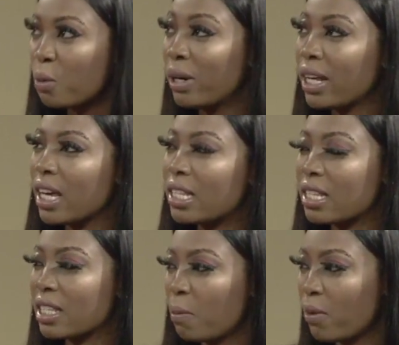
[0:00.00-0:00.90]
But it's a
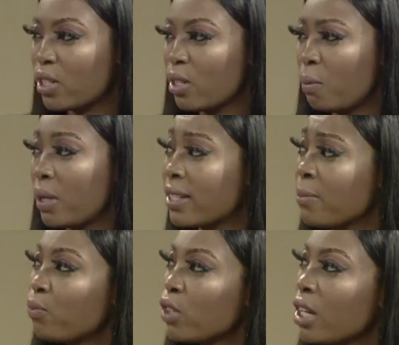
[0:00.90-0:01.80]
slippery slope because
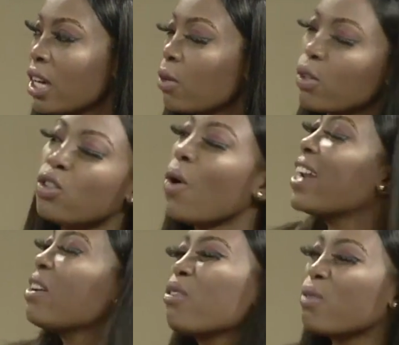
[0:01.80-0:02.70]
I
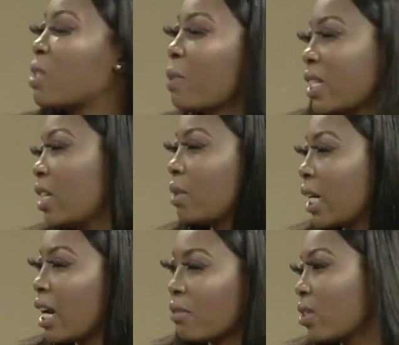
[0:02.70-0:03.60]
never respected him
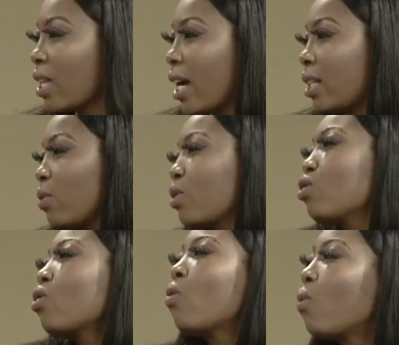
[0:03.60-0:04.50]
again after that. There was
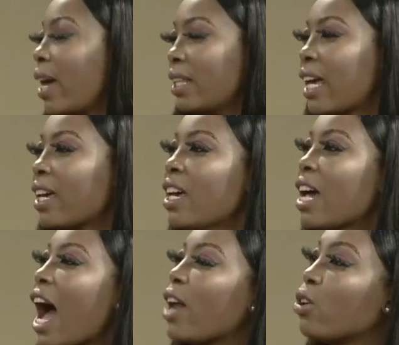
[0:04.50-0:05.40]
no way. Like,
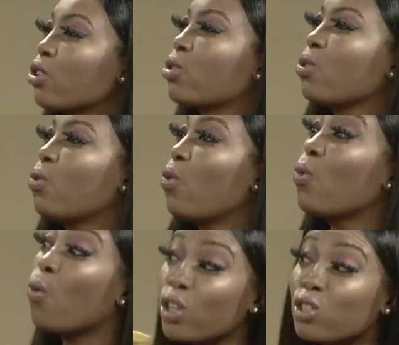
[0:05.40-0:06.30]
and also,
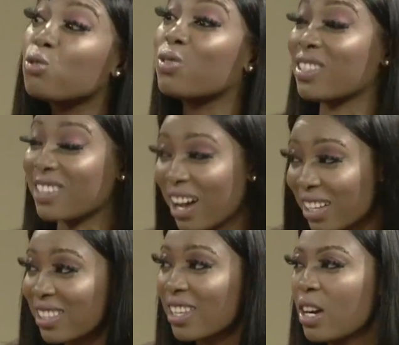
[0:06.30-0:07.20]
once you start,
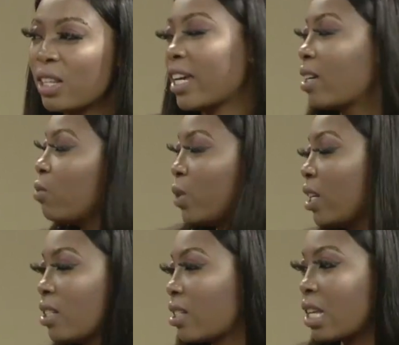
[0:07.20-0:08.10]
like, we
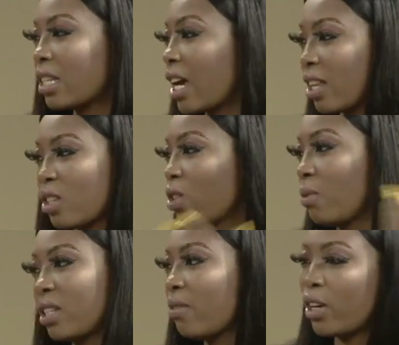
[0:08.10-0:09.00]
didn't stay together, so there
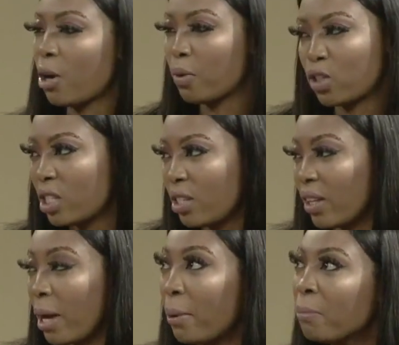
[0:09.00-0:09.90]
was never any opportunity for
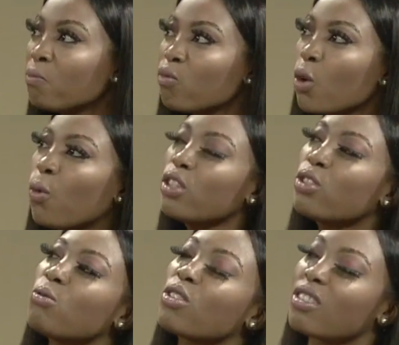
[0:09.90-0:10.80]
that. But
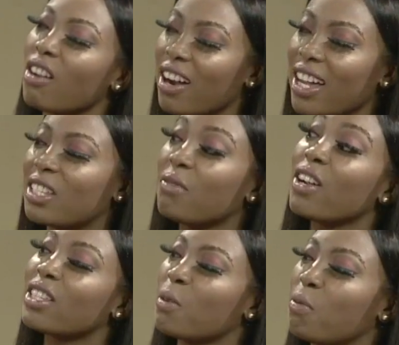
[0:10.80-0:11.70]
once you start, it's a
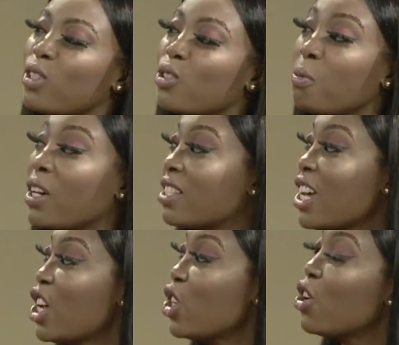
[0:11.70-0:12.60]
very slippery slope because
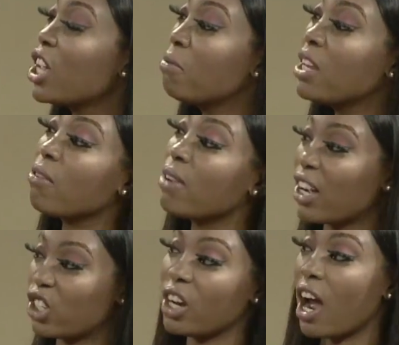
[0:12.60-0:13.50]
your immediate
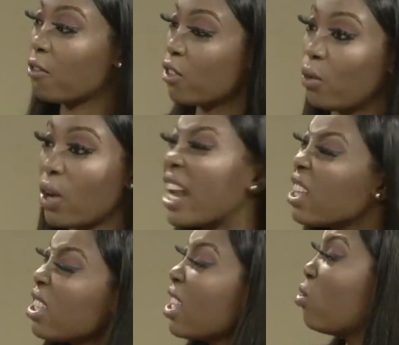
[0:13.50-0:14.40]
reaction after
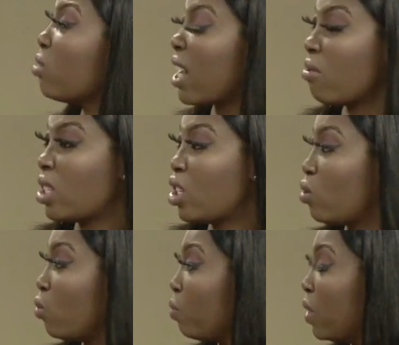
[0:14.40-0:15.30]
anything they do that irritates
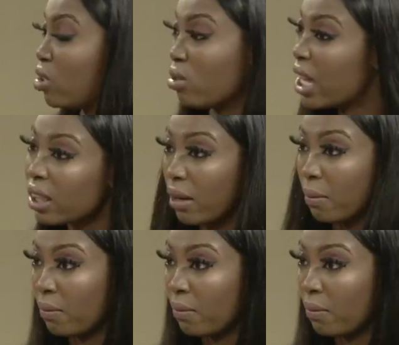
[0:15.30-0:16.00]
you would be to hit them.